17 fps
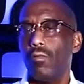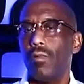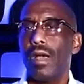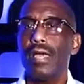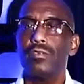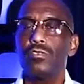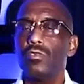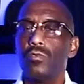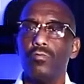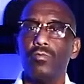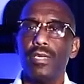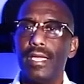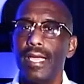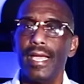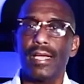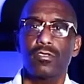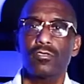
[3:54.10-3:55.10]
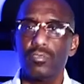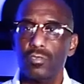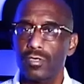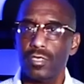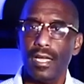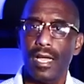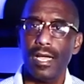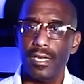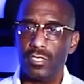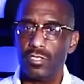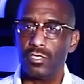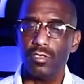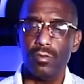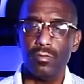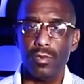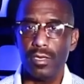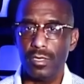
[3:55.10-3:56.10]
Why do we exercise
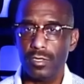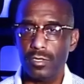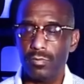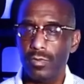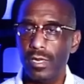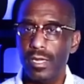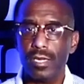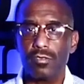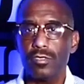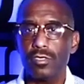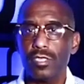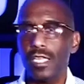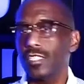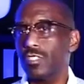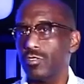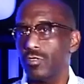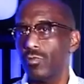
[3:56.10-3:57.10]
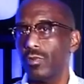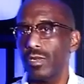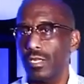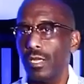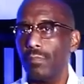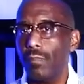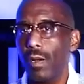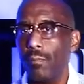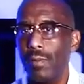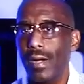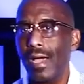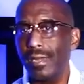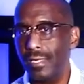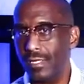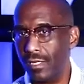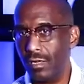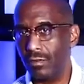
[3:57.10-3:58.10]
so much? We exercise because we want to keep our
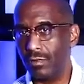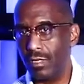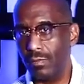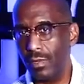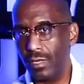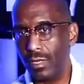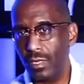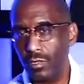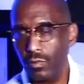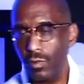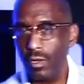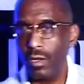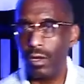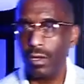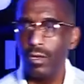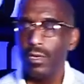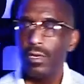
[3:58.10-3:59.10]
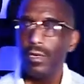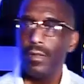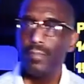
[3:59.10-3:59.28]
bodies healthy because we are